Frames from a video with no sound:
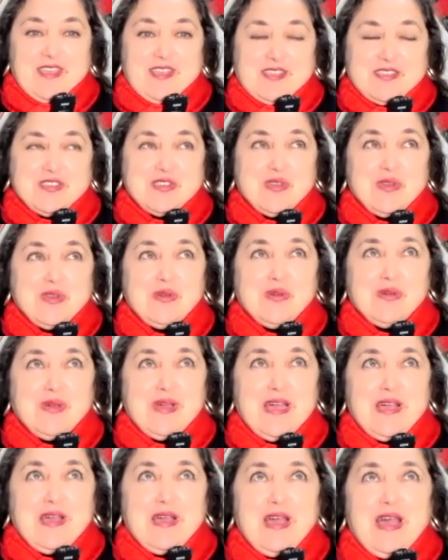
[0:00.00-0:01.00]
So
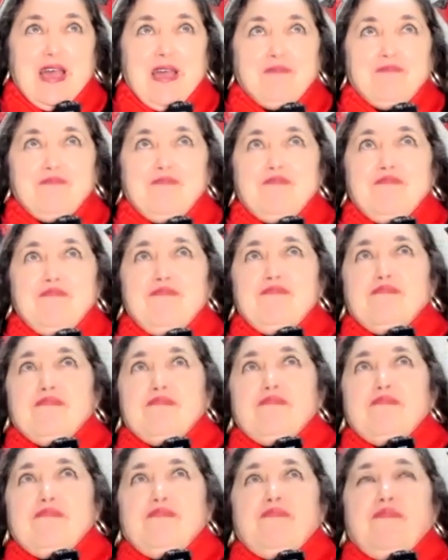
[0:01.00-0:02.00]
I'm
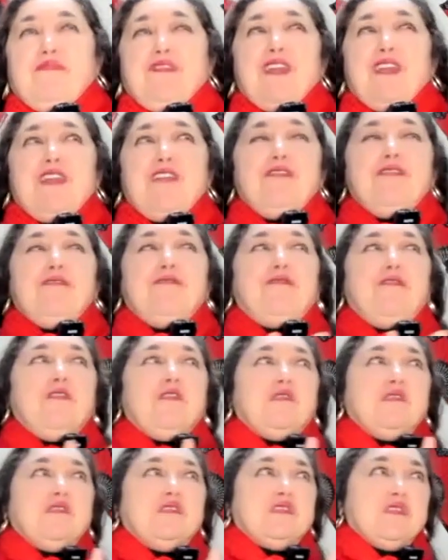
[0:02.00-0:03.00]
very
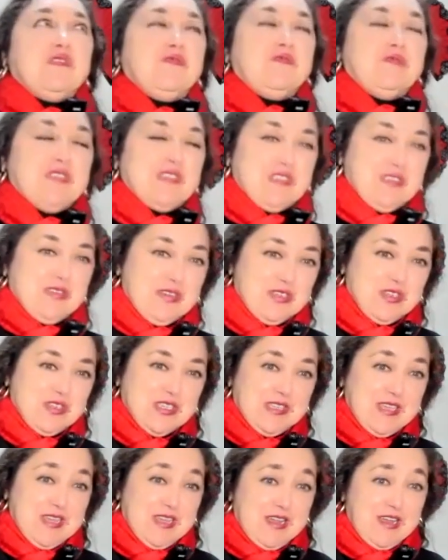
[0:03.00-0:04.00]
focused on researching
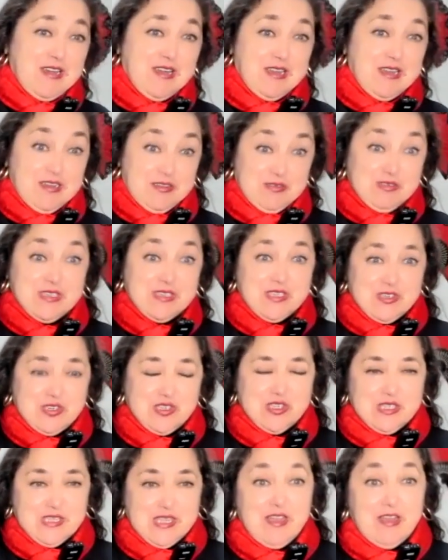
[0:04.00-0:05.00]
the